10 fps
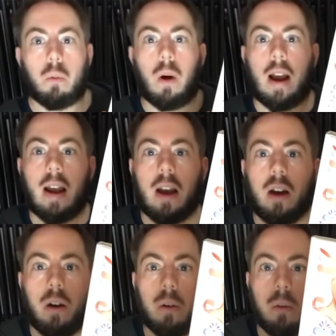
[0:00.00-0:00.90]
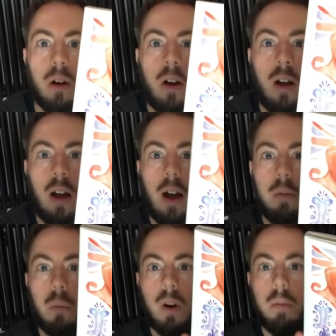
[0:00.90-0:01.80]
Wow.
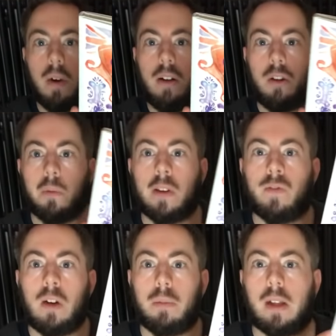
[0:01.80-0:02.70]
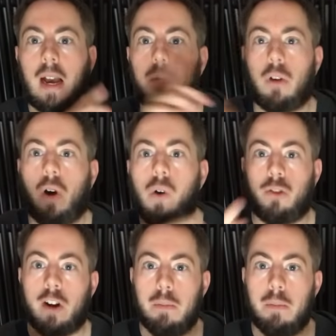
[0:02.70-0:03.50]
What I might do is flip the camera over in